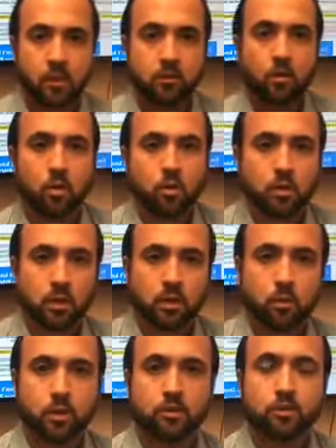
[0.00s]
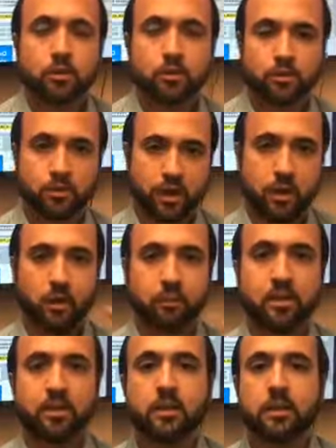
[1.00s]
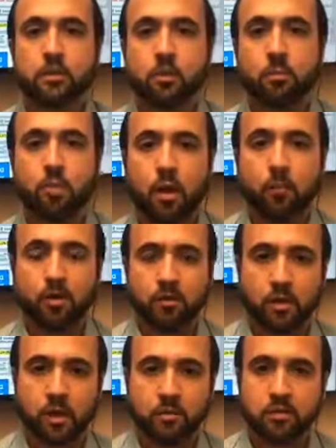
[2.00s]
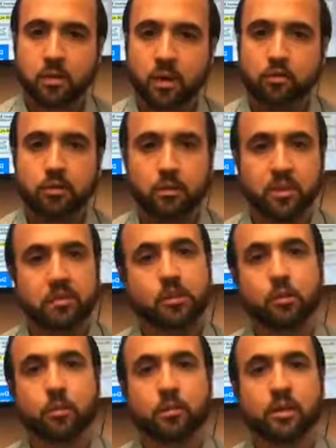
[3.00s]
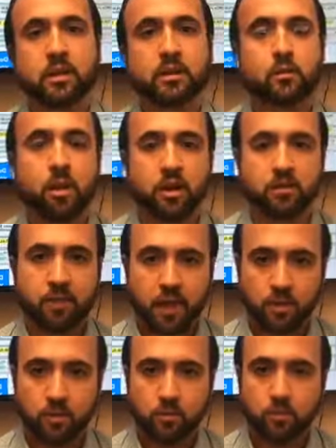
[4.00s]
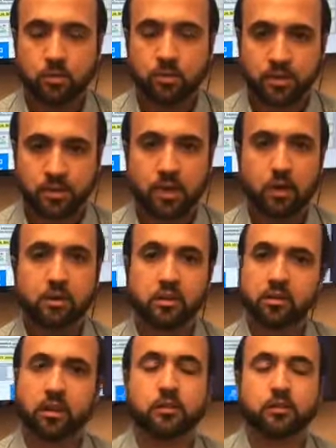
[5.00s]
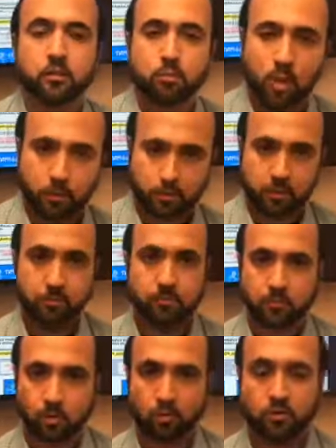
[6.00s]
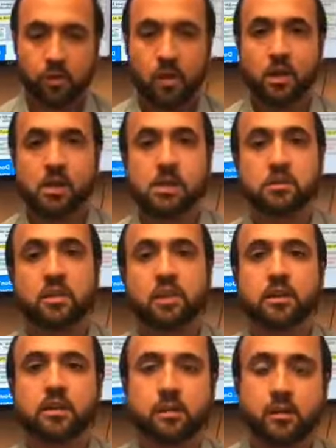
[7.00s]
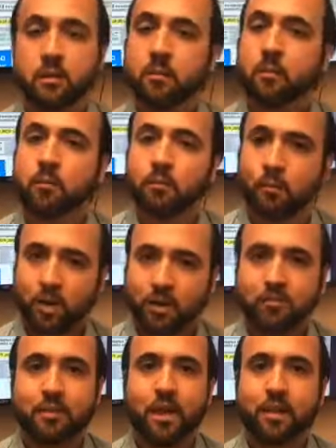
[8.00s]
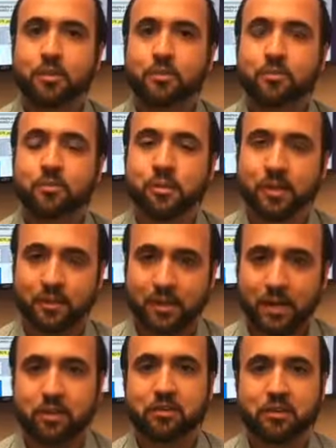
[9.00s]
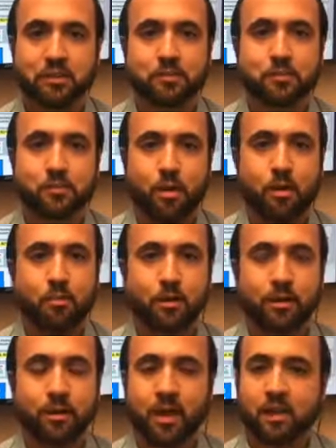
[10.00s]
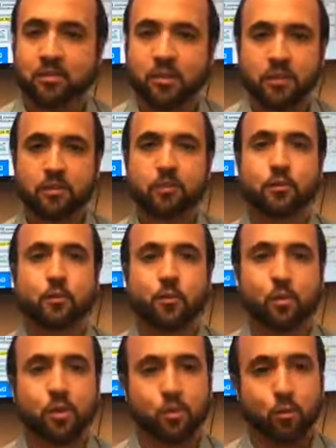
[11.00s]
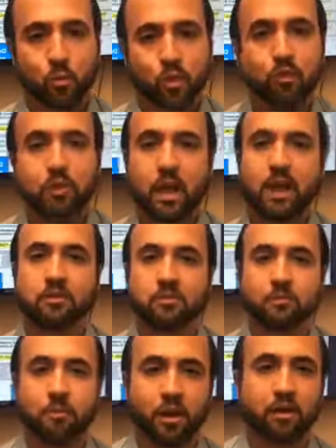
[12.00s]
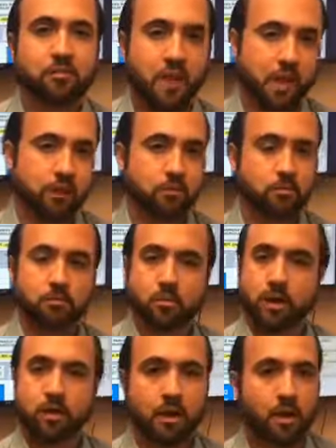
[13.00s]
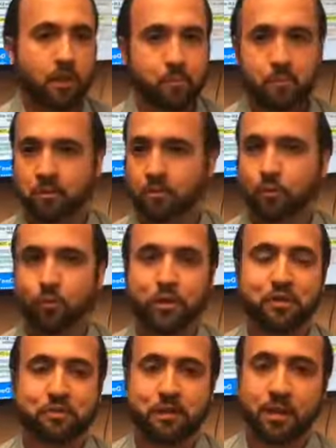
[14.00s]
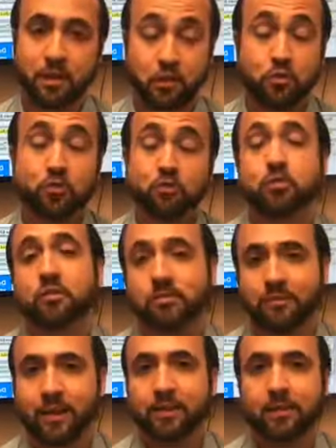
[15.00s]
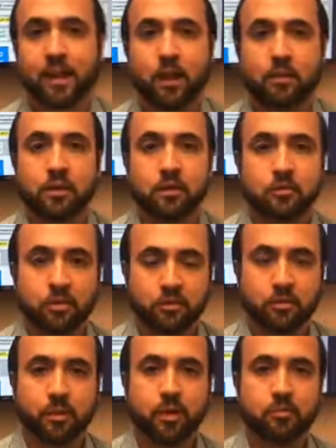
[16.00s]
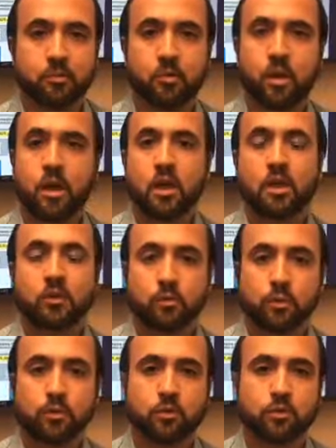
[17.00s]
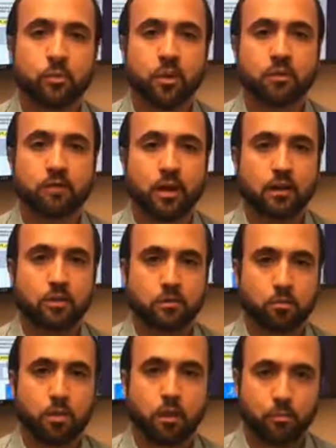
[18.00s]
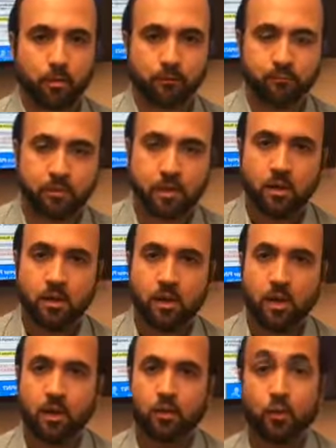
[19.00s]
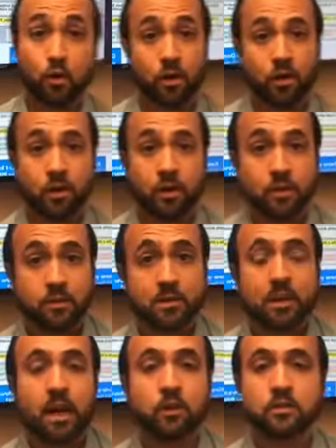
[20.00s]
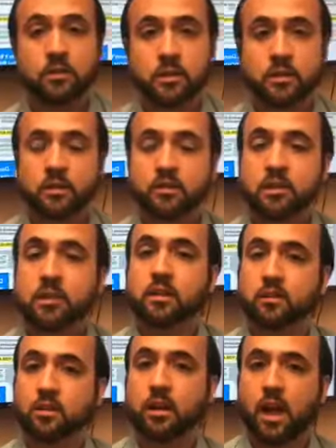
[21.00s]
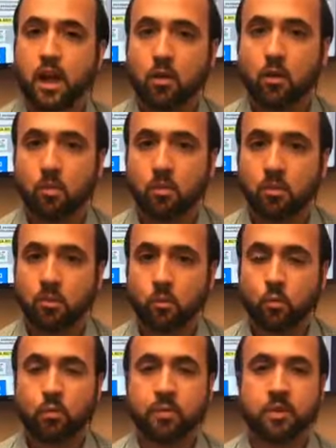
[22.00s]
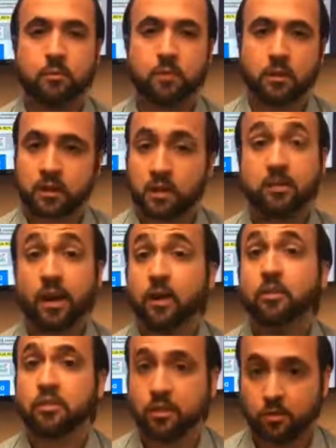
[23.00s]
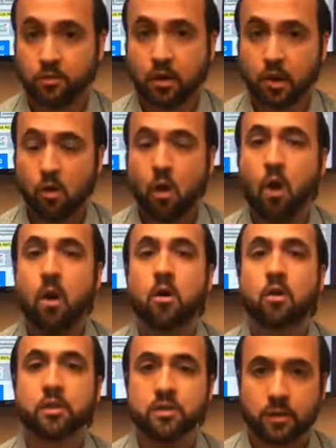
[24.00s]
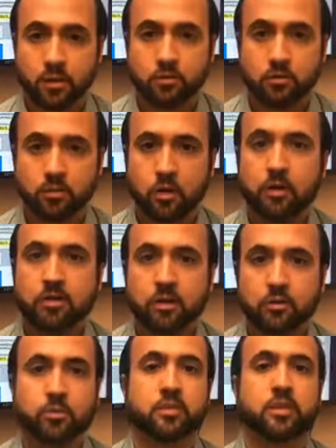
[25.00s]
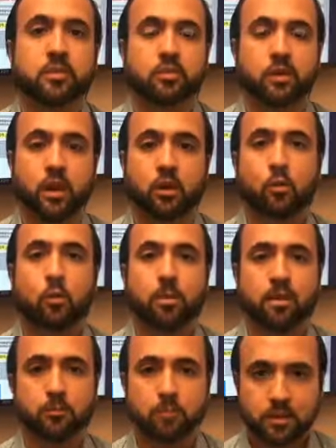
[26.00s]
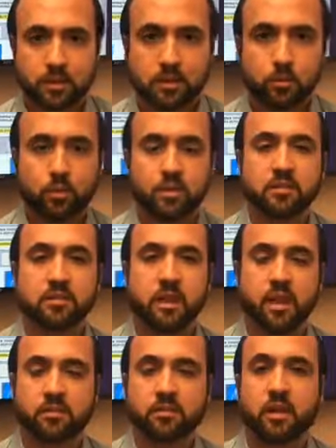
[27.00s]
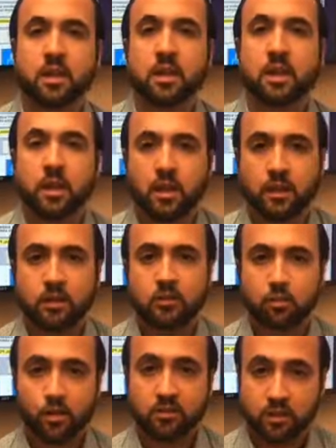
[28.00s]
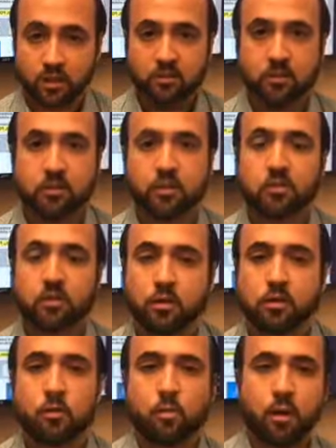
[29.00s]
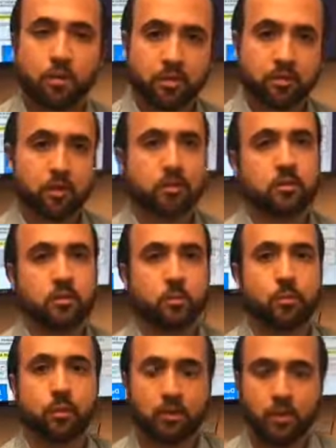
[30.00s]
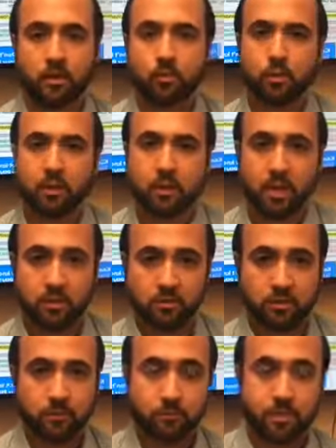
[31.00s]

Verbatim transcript: So, what have we learned today? Appealing your property taxes actually means that you're appealing the market value that the county assigns to your property first. Second, market value that the county assigns to the property has nothing to do with real life market value right? Um, feel free to fight, and you should fight the county as much as possible to reduce the market value of your property. Uh, third, the county, the city of Chicago will become the entire city of Chicago, all the townships, all eight townships in the Chicago will be completely reassessed in 2018, this year for property taxes that are being paid in 2019.